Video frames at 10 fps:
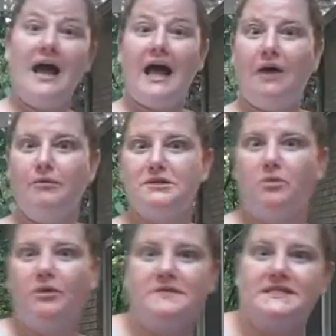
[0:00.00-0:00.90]
I went to pull
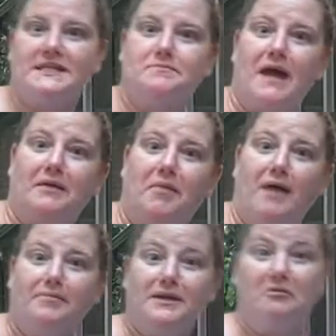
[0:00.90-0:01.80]
up the 6-pack of pop
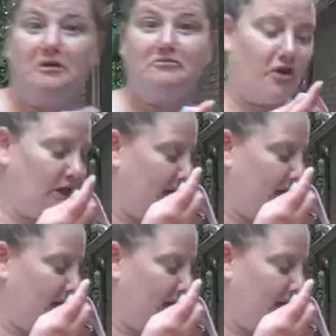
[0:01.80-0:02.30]
and it went falling